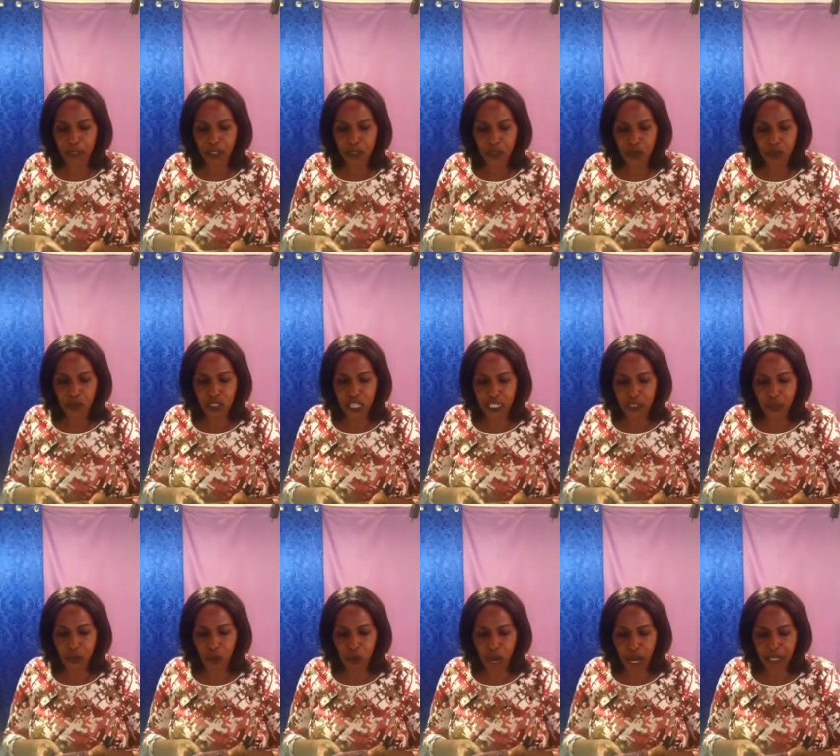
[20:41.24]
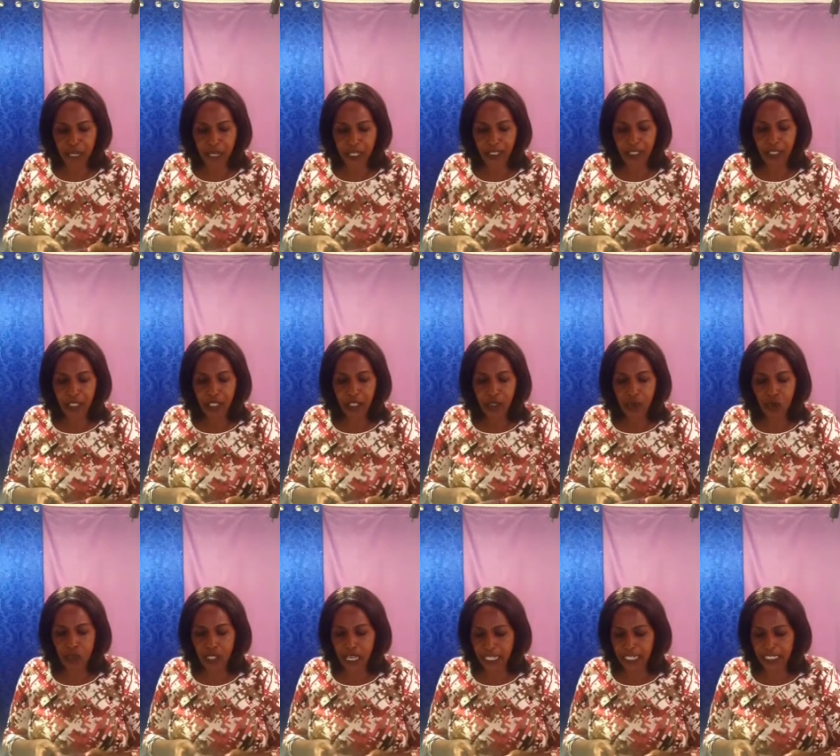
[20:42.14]
you start worrying, you
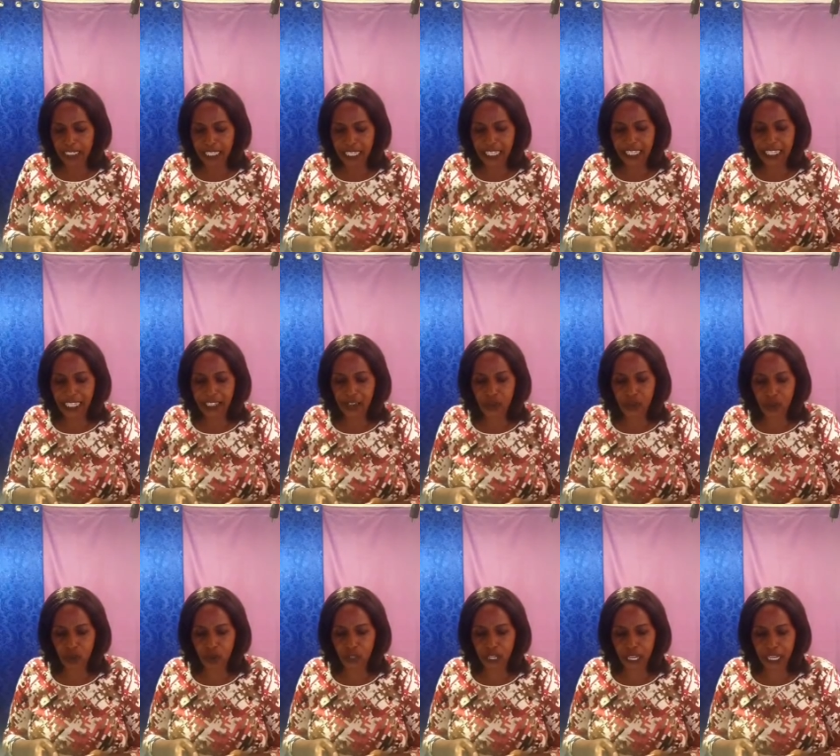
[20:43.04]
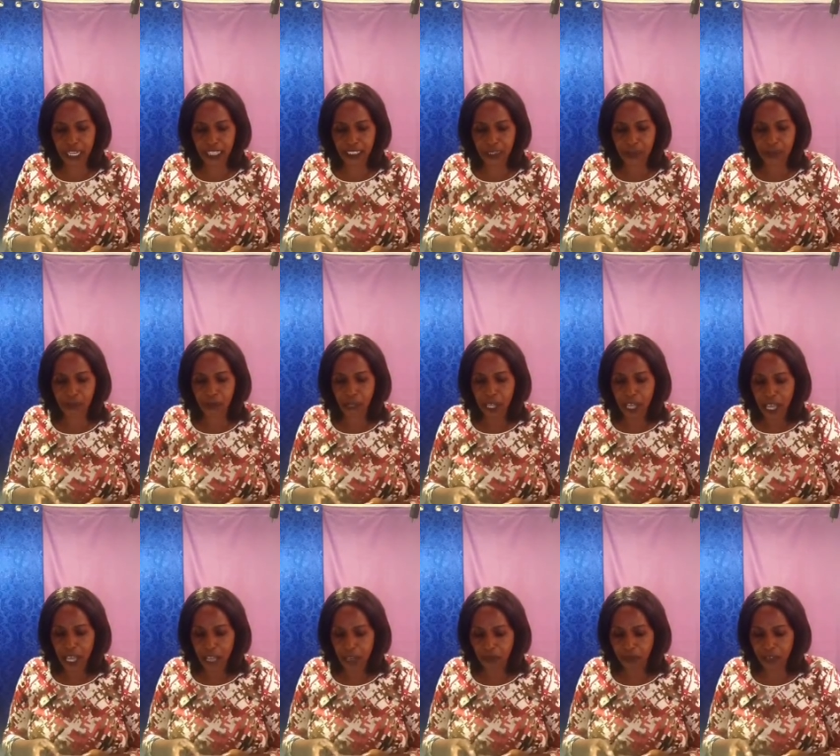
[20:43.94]
start thinking so negative,
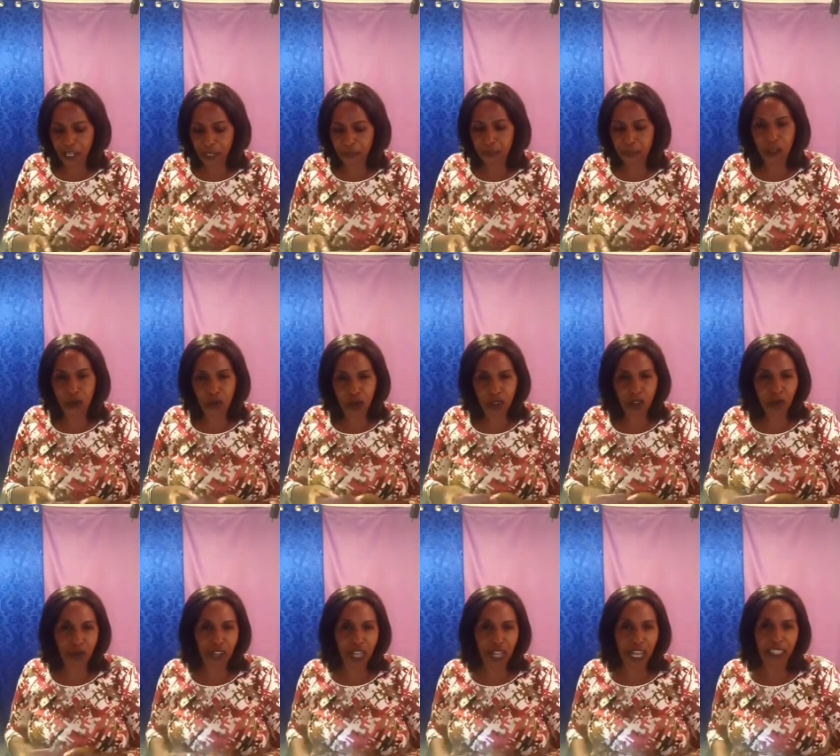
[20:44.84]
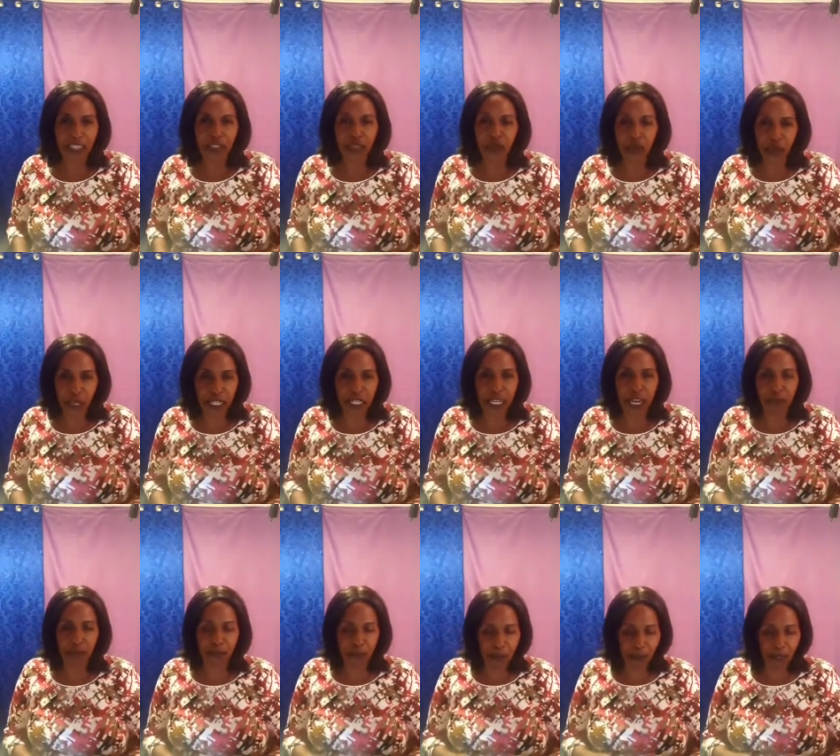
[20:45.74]
and then because of that, you end
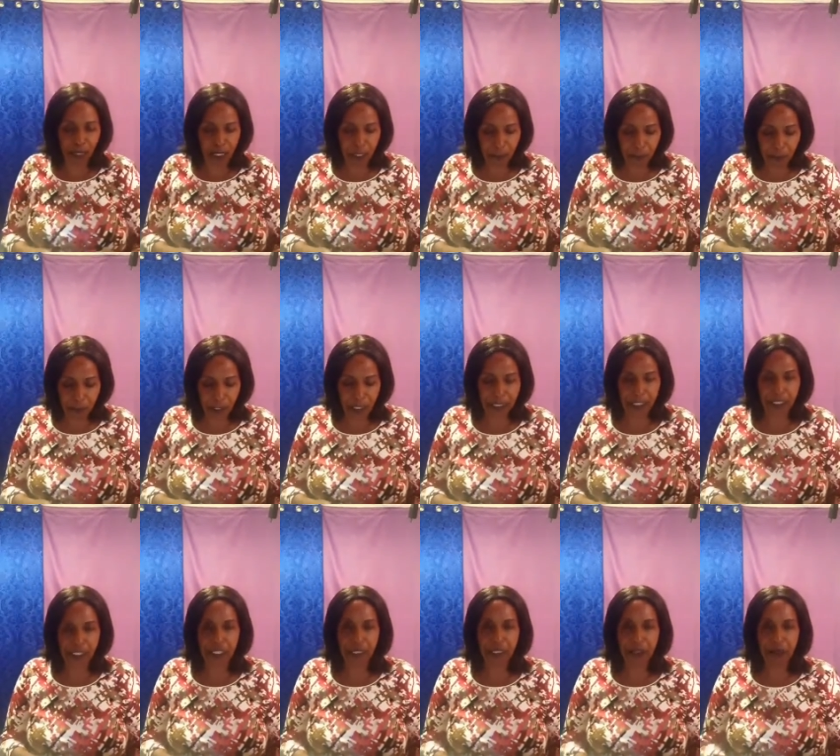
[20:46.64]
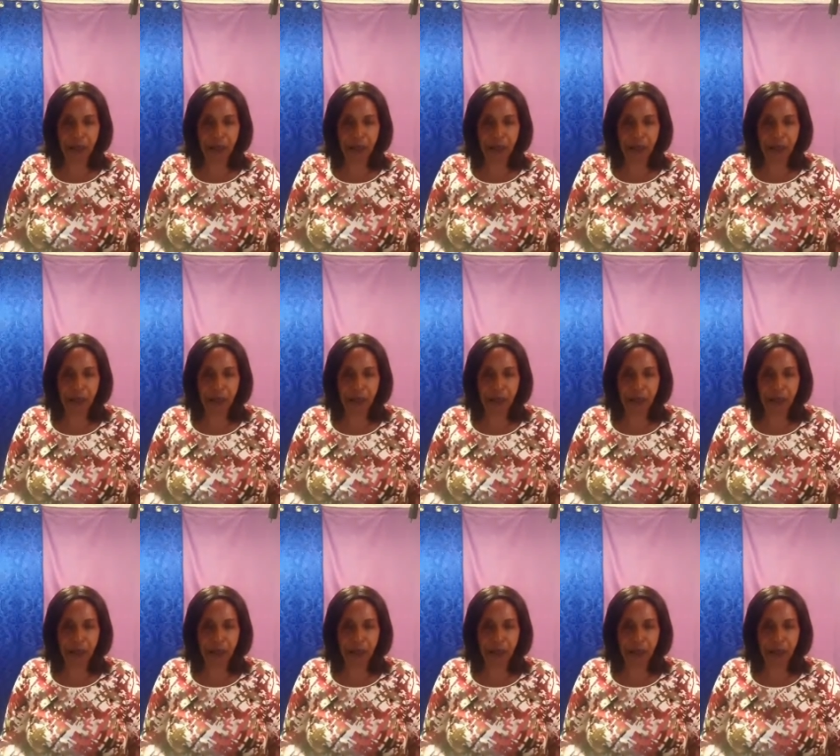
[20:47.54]
up depressed.